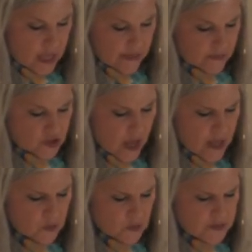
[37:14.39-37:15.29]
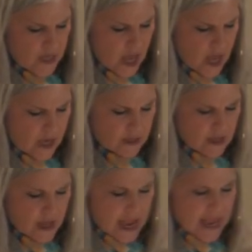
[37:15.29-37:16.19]
And the child was young,
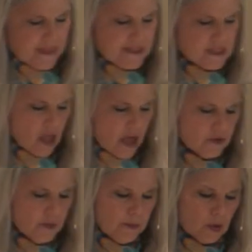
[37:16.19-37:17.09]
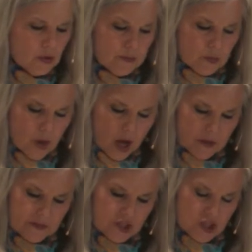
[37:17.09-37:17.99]
and they slaughtered a bull and
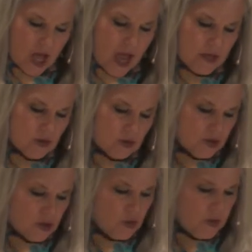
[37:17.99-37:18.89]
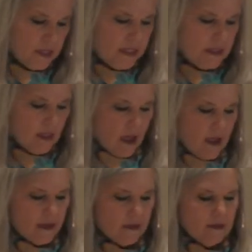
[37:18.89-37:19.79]
brought the child to
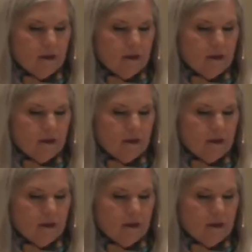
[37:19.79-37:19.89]
Eli.